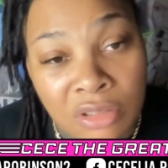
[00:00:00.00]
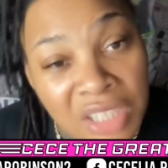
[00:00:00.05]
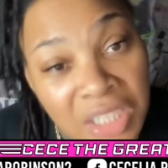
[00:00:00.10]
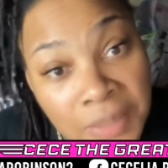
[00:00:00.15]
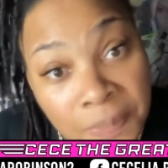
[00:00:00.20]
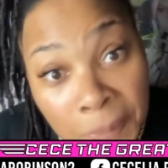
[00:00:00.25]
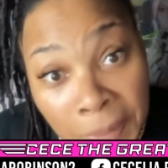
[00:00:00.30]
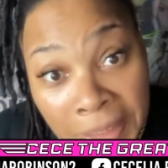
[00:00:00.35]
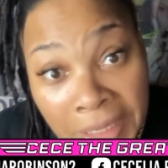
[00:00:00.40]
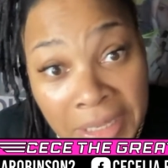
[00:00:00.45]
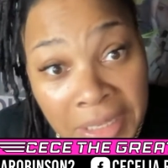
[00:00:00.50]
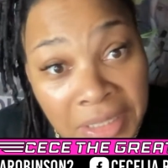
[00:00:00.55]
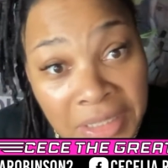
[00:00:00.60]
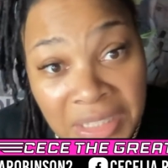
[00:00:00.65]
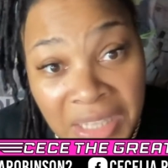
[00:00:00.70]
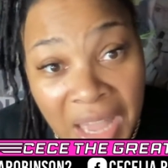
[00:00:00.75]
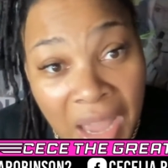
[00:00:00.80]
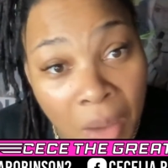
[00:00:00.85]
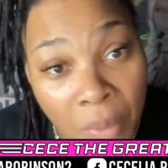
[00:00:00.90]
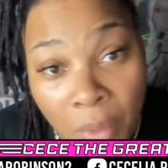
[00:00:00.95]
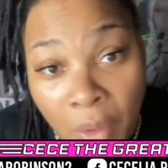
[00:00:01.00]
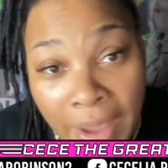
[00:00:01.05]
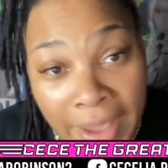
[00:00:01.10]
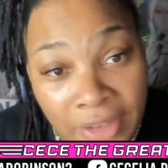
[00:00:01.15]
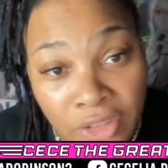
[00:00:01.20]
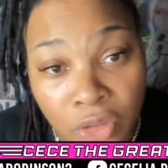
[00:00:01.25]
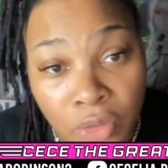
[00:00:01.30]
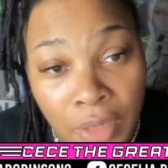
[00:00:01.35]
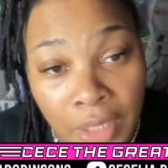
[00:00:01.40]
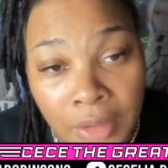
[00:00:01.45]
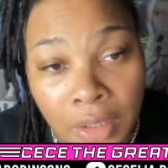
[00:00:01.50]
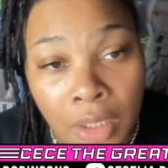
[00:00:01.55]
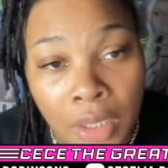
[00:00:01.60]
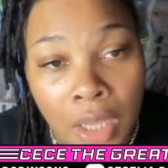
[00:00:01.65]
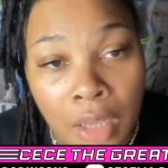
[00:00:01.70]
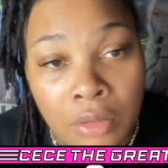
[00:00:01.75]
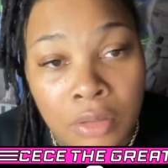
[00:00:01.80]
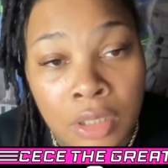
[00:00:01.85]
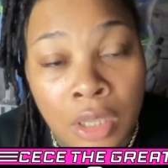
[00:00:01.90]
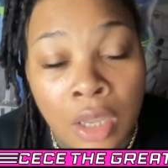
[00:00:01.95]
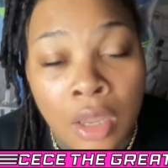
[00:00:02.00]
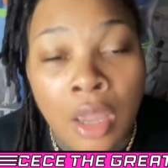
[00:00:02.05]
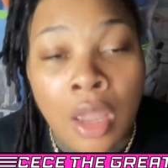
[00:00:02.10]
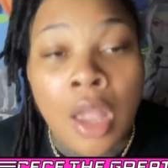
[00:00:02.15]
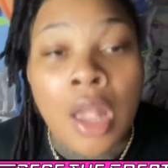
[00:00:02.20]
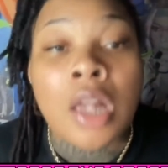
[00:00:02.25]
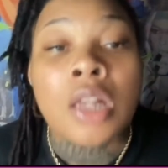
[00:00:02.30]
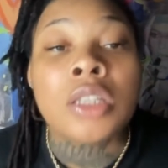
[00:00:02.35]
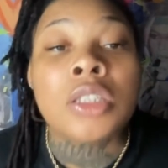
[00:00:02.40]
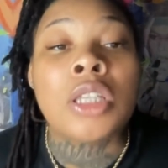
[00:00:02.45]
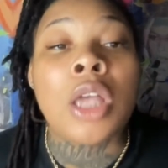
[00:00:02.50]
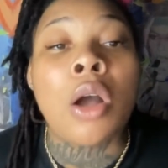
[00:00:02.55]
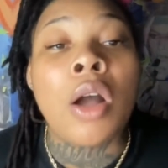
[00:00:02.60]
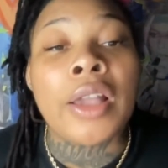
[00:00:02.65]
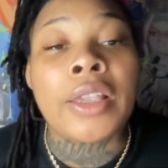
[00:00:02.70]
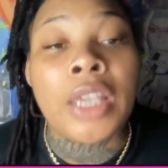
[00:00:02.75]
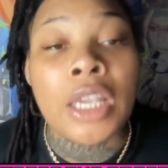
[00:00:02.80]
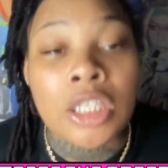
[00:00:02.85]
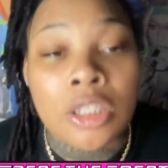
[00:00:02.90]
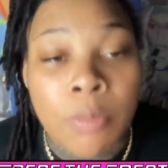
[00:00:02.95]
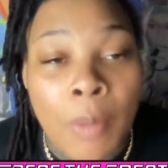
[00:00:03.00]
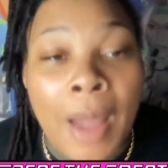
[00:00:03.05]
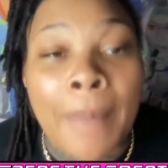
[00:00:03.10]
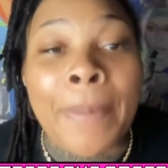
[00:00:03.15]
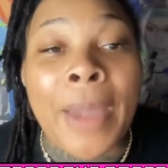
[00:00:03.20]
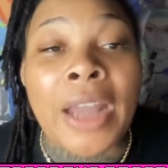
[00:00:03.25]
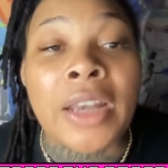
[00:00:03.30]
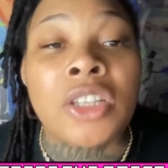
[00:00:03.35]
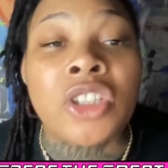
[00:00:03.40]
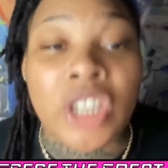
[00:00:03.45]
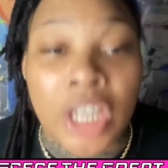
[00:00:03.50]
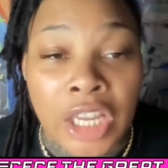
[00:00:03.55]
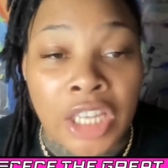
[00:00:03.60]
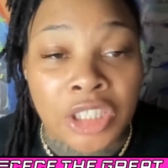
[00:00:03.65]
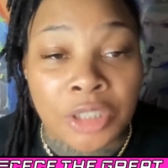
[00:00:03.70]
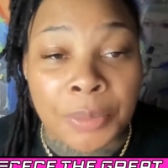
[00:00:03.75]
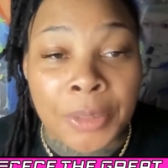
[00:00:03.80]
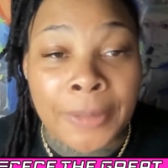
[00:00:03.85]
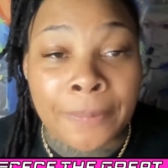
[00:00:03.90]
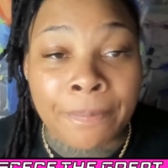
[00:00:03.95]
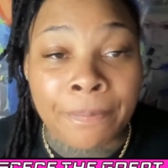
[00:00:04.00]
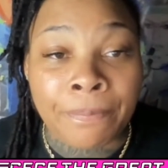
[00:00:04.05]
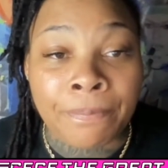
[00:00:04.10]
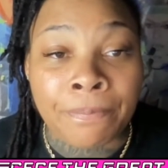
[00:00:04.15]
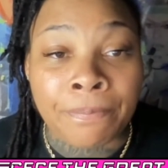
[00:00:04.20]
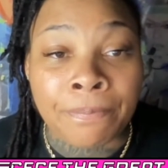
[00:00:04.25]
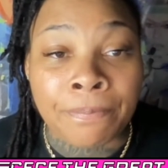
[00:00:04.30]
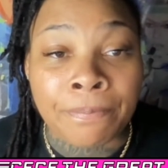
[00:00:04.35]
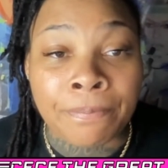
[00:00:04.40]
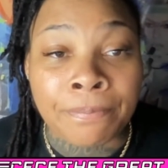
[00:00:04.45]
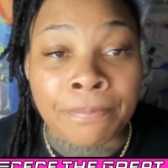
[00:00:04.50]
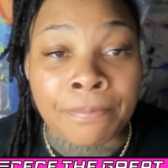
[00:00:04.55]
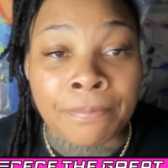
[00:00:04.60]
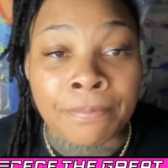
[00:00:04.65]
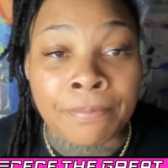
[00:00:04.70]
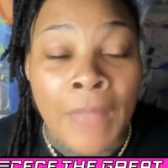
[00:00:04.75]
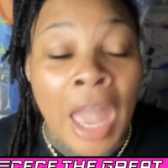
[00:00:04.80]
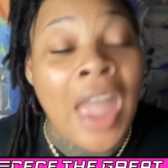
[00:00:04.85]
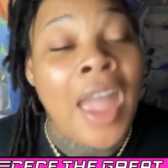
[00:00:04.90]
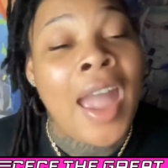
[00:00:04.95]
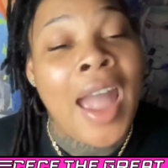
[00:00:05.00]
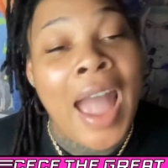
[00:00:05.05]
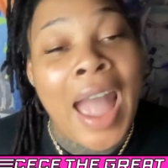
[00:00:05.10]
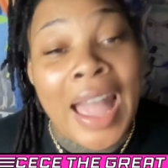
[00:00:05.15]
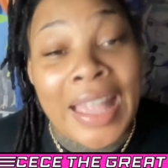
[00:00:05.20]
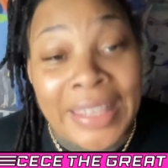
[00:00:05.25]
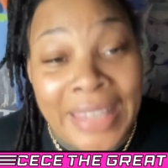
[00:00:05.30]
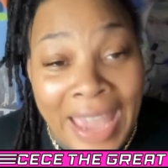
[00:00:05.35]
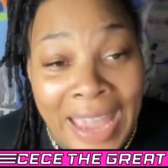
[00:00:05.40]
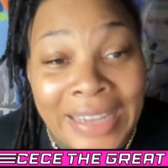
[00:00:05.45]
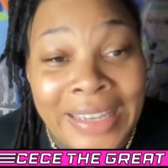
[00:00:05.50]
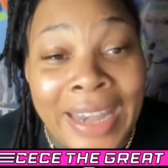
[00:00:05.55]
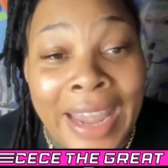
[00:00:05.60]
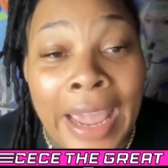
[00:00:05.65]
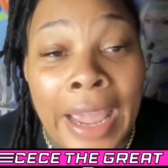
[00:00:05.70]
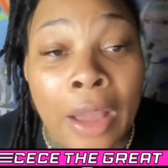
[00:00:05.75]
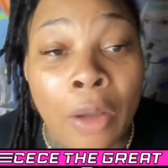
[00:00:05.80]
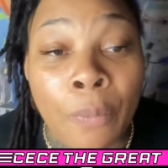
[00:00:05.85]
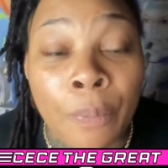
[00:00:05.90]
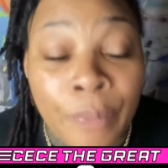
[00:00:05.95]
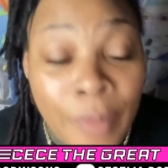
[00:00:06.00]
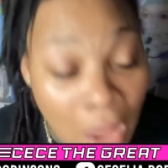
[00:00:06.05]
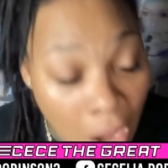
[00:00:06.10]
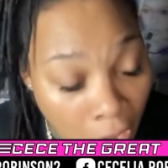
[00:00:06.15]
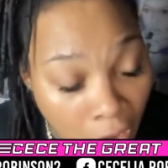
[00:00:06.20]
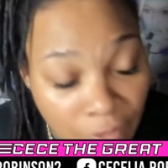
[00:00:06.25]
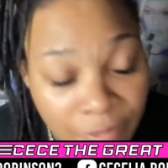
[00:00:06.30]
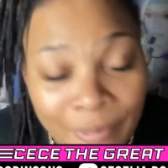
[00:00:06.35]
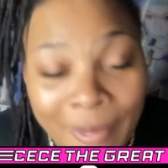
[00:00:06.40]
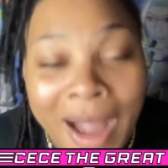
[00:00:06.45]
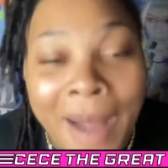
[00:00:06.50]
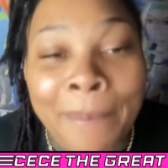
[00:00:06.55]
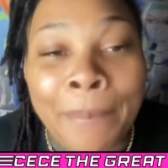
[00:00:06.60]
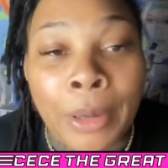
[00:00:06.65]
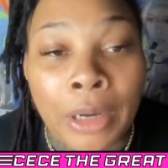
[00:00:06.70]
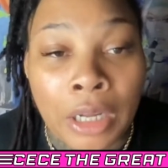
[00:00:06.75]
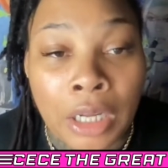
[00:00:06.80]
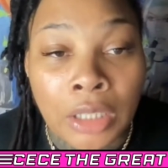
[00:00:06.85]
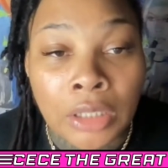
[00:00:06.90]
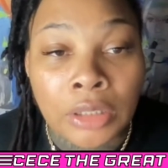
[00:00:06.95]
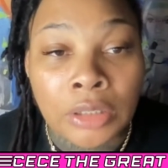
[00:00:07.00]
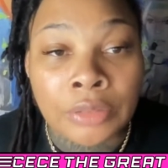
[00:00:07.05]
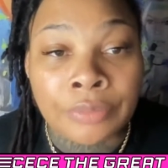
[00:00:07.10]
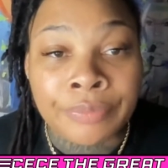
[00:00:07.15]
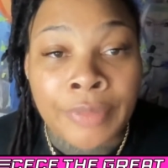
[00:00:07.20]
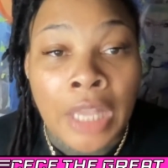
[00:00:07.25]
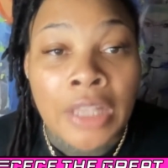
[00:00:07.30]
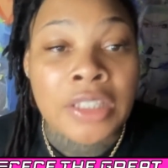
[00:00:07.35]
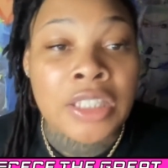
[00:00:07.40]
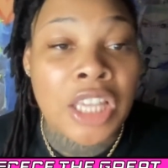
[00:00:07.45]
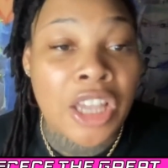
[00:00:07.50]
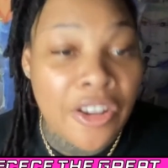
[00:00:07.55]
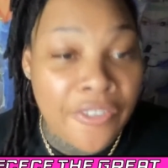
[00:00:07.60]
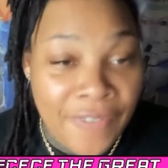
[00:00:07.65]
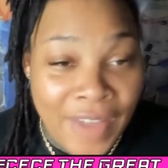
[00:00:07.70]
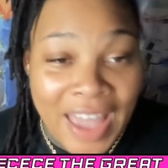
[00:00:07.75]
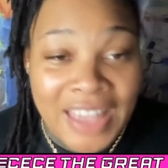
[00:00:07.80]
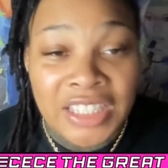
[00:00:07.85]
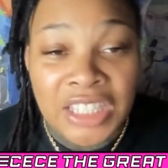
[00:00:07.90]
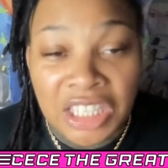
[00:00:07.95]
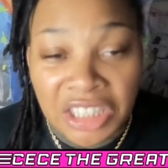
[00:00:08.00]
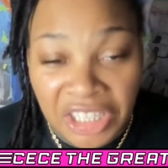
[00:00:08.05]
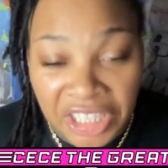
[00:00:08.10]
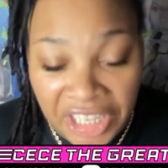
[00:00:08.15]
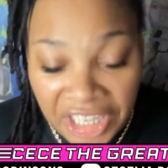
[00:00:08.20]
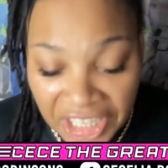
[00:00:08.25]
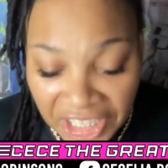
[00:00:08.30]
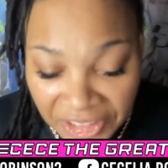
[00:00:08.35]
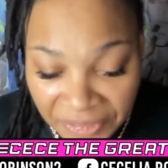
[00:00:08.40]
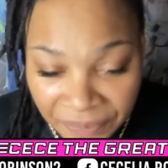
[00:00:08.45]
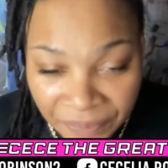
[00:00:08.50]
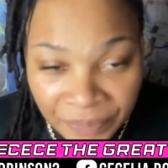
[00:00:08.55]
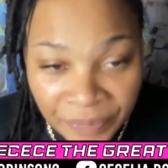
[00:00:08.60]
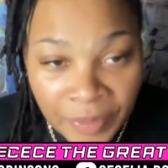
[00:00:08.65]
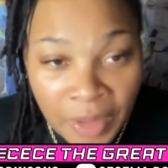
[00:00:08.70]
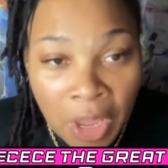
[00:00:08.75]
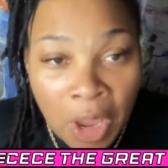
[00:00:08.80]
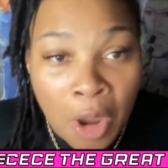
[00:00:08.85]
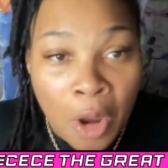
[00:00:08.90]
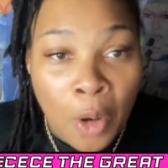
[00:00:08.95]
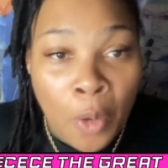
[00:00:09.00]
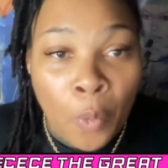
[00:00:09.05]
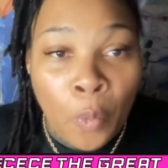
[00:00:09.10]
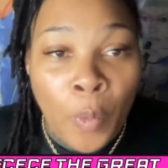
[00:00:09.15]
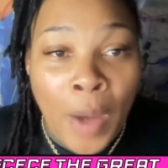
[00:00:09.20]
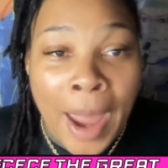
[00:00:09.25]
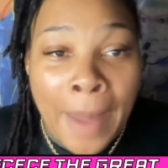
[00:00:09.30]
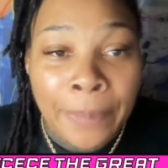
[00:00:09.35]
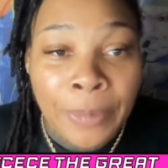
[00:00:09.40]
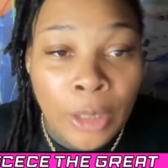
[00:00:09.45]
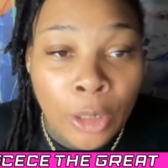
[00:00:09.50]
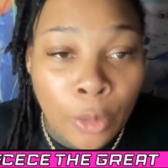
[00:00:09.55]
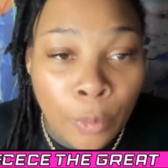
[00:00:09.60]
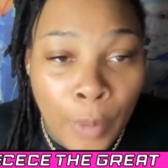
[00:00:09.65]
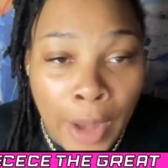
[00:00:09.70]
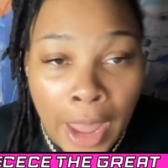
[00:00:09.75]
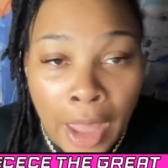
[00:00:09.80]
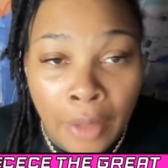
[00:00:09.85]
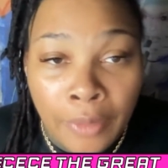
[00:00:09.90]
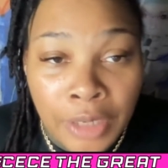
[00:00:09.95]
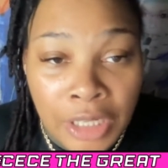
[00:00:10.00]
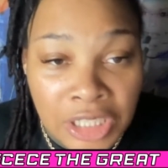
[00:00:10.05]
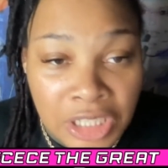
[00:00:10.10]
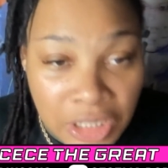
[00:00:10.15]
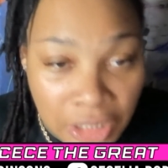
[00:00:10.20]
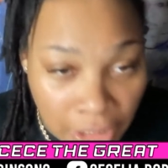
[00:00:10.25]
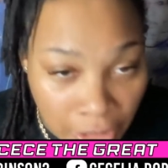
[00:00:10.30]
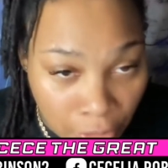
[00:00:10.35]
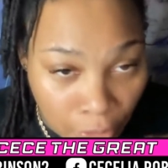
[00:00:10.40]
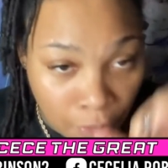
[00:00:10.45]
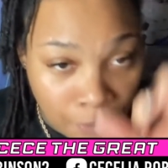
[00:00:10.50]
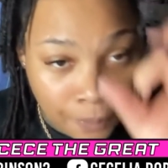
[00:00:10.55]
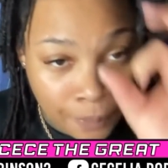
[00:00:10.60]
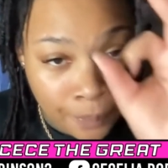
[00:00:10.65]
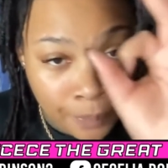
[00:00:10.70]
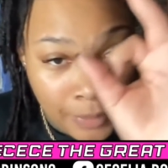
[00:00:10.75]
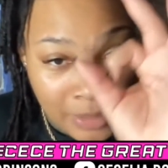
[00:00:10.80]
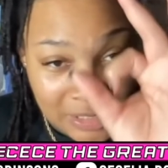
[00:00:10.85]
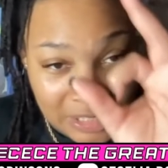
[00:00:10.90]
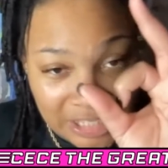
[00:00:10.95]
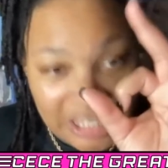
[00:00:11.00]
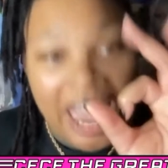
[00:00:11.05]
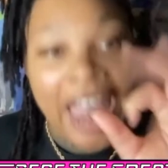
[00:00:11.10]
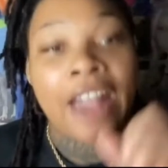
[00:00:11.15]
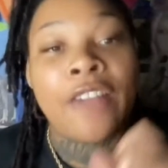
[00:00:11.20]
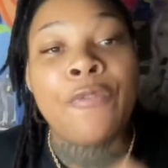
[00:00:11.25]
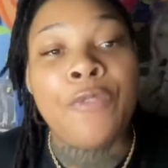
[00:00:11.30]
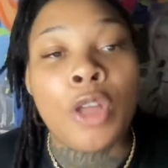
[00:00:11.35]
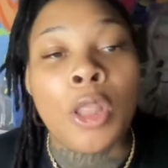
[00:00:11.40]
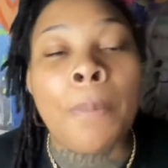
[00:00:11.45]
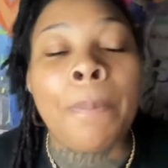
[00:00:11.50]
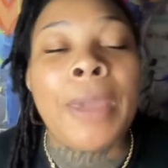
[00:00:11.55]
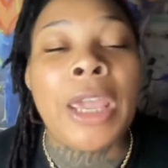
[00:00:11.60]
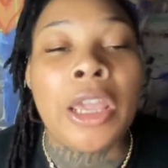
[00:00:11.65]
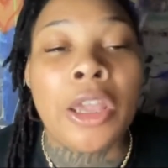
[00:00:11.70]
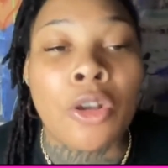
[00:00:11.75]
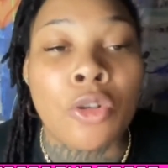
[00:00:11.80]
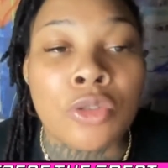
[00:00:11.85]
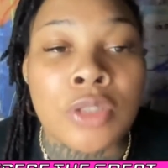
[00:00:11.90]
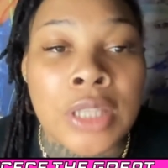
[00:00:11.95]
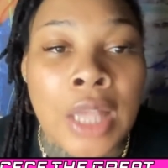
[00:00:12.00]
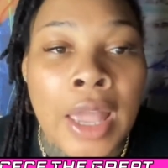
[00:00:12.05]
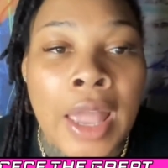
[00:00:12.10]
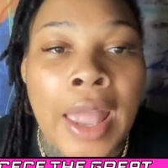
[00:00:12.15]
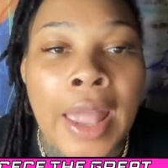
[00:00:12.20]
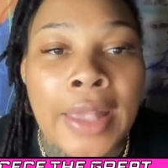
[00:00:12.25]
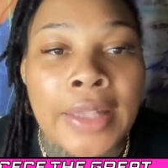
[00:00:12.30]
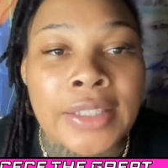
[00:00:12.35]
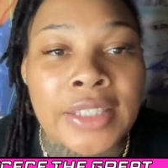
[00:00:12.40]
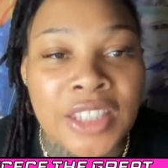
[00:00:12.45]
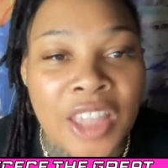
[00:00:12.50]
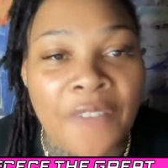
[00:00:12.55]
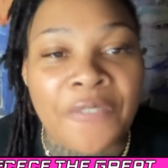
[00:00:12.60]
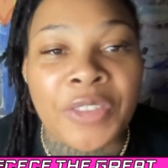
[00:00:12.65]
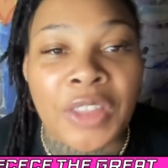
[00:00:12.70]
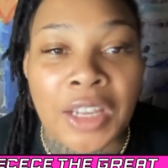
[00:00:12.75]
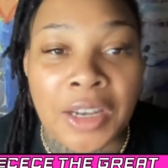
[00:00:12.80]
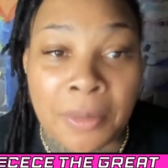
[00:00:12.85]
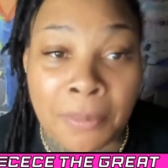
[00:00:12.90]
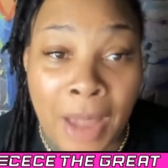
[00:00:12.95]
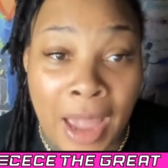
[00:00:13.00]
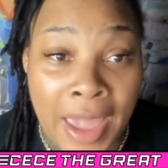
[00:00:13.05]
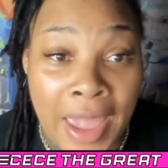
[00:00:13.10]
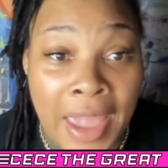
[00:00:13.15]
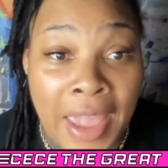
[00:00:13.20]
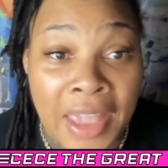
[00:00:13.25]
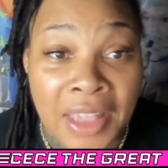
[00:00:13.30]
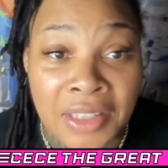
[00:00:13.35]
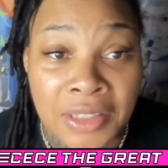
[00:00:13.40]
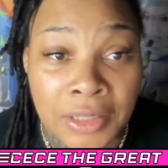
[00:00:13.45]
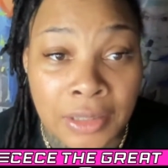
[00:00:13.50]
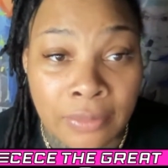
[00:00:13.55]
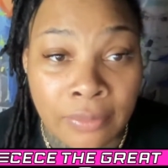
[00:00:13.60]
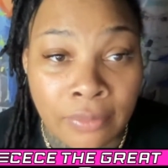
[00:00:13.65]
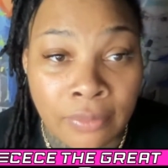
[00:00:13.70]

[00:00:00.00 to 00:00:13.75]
Just please, I won't ask you nothing else. So against my better judgment, I got down off my bunk, took Vaseline, wrapped it around this little sack full of pills and stuffed it in my ass.